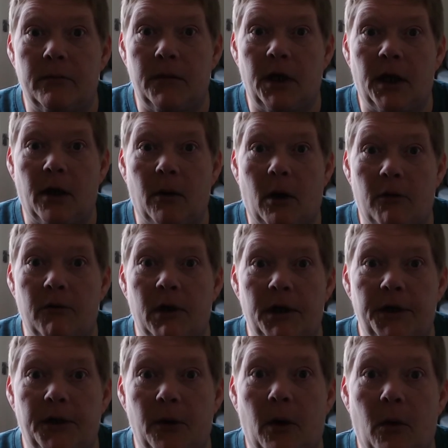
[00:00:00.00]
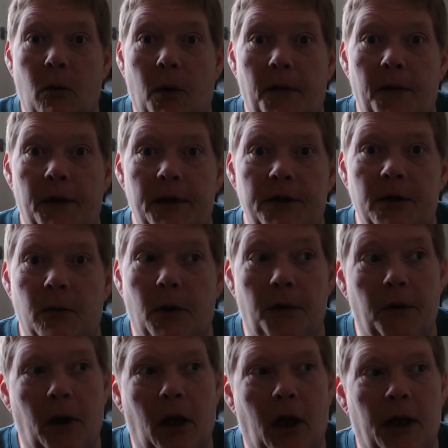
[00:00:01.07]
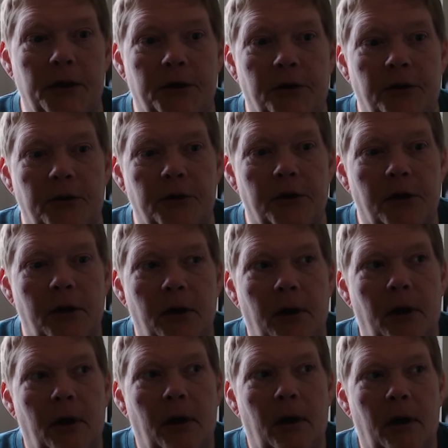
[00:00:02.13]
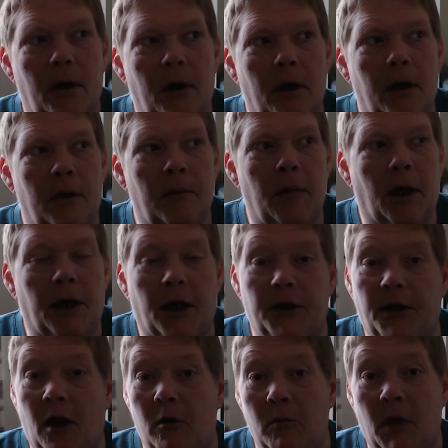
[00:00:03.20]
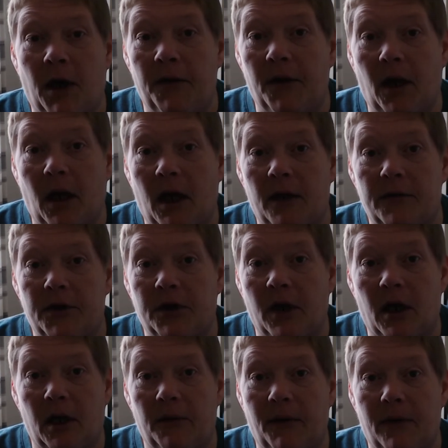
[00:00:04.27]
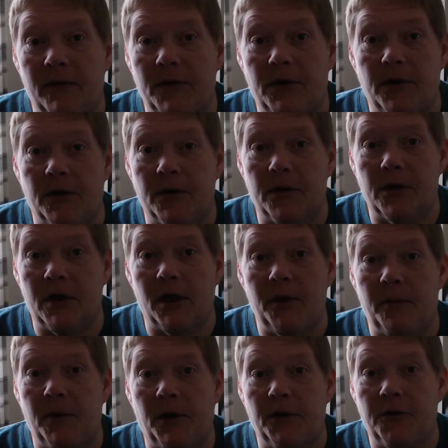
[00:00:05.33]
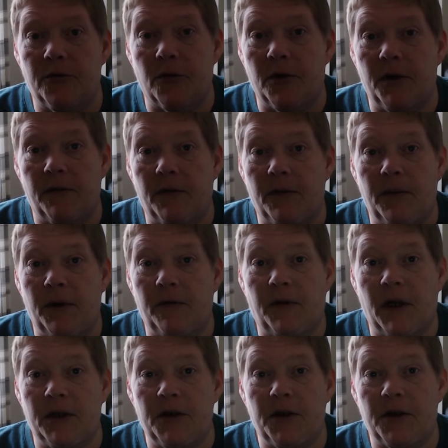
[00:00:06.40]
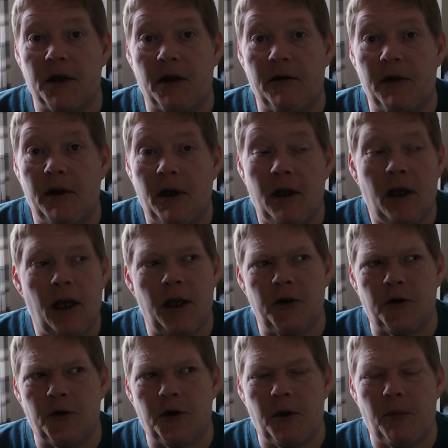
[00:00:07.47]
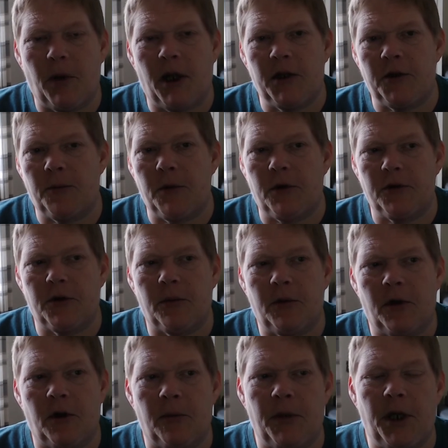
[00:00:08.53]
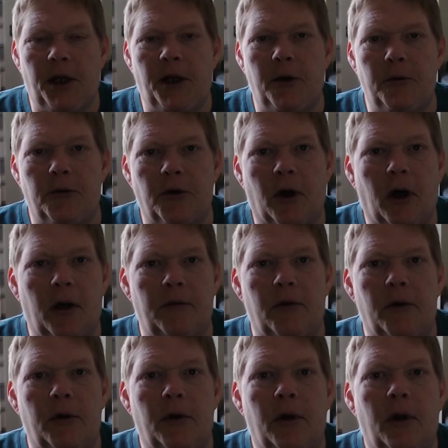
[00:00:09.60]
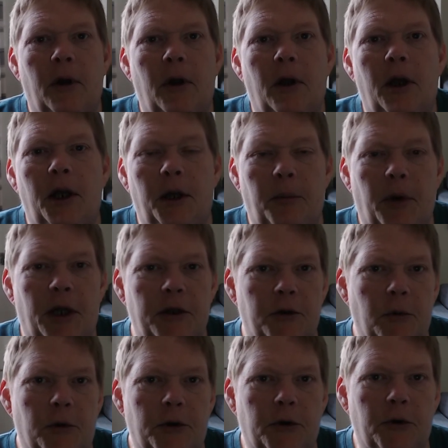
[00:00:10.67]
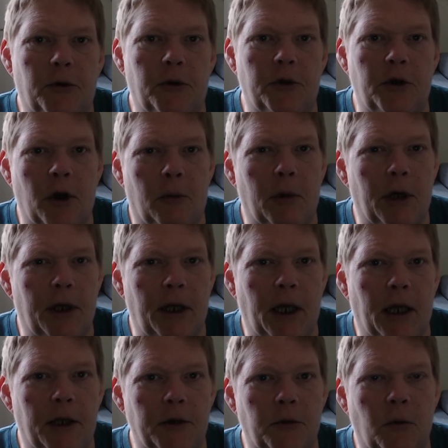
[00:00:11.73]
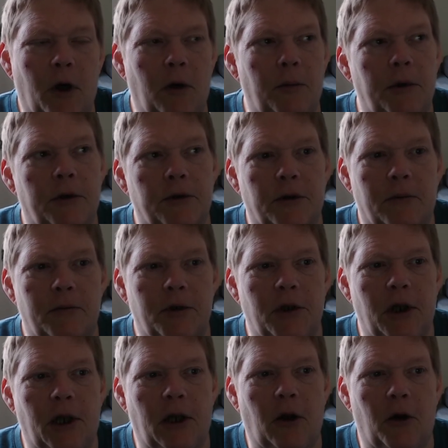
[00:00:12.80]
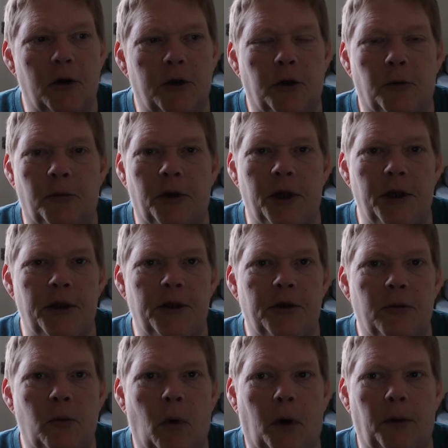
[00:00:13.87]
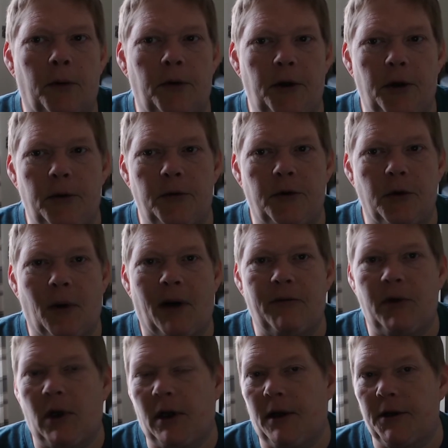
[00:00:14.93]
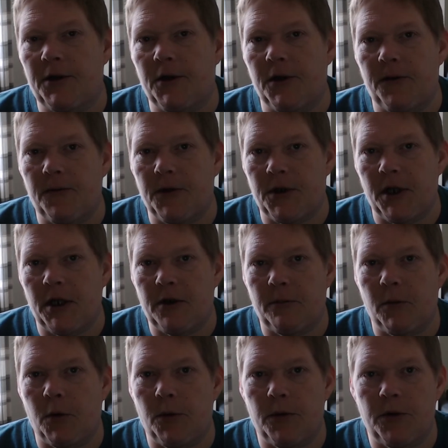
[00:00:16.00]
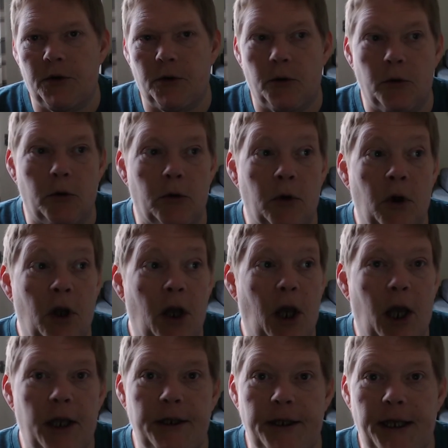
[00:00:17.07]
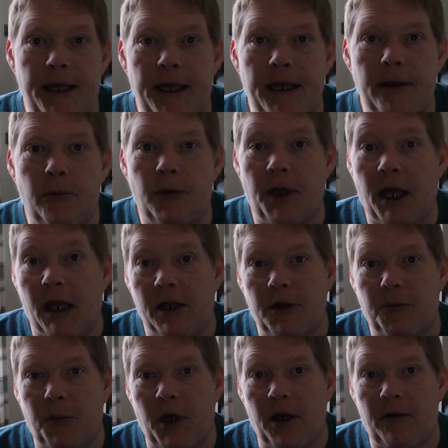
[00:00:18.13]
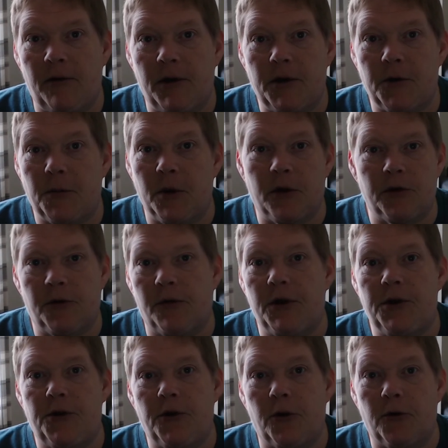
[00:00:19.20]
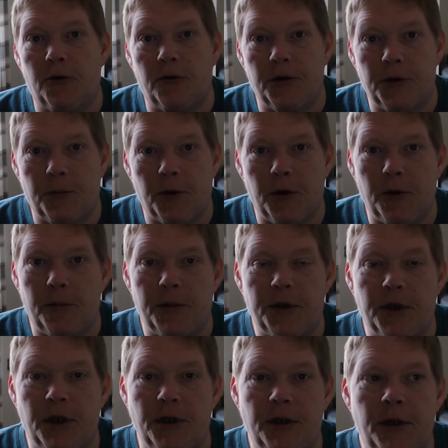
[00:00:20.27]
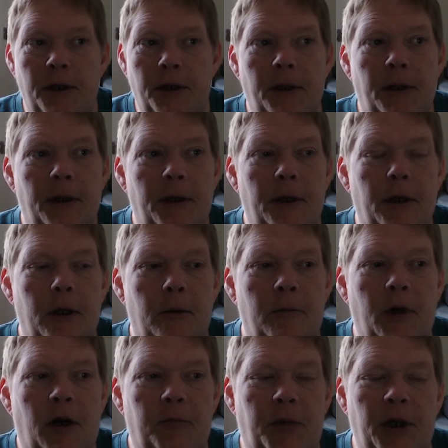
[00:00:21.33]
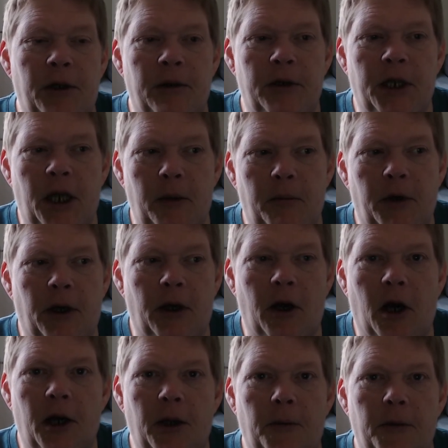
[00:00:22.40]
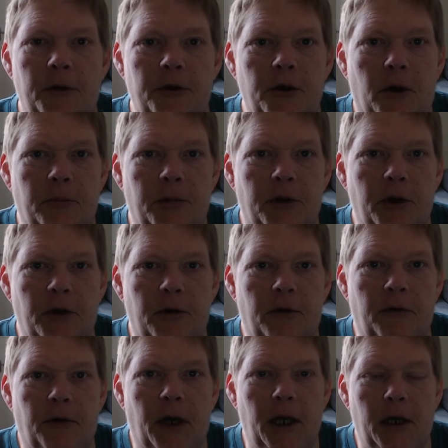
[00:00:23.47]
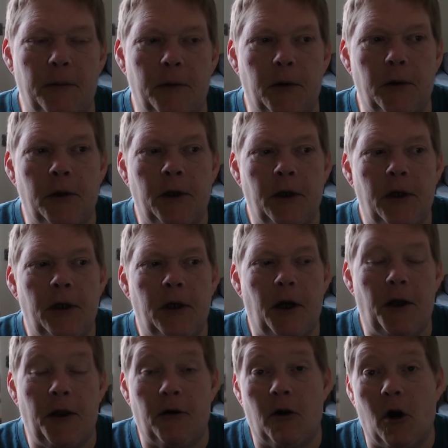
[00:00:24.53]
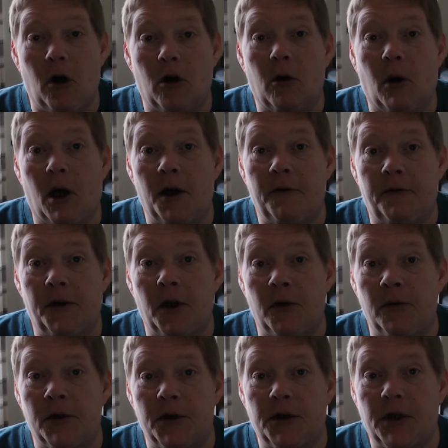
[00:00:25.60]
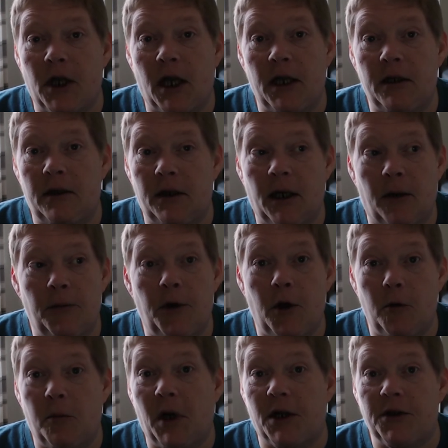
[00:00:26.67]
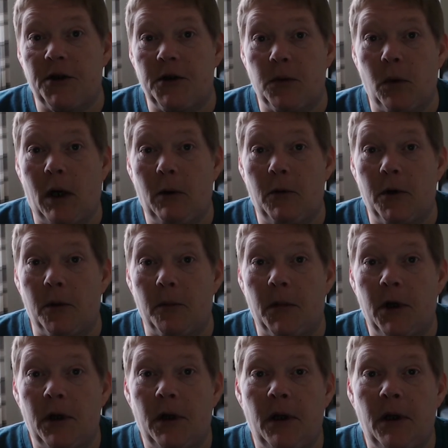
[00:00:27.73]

You know, I really do. I want this. I want the license. And I don't mind the lifestyle of having to sleep in a truck if necessary. It just depends, because I'm going to be a new driver. It depends what sort of job I can get as well, because obviously a lot of companies want you to have your license for 6 months or a year with the experience because of insurance purposes. I've been keeping an eye on the jobs that are available, and there are quite a few that say, you know, new passes welcome.